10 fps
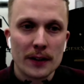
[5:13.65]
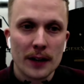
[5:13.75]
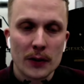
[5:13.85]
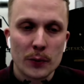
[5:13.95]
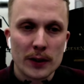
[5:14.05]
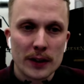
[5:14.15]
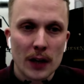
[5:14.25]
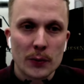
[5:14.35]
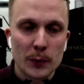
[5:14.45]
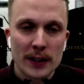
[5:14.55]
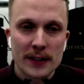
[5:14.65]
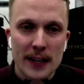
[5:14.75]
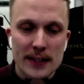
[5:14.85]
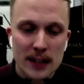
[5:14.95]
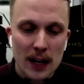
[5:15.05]
the not with not with the
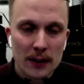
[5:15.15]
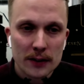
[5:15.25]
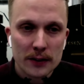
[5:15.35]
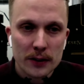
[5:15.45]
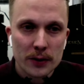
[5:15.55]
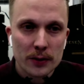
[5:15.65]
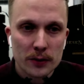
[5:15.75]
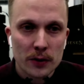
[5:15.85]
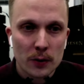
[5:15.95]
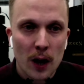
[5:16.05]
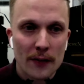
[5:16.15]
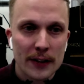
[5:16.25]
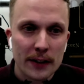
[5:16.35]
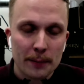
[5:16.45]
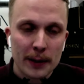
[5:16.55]
Tesla. You oh. you have
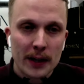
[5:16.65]
it in the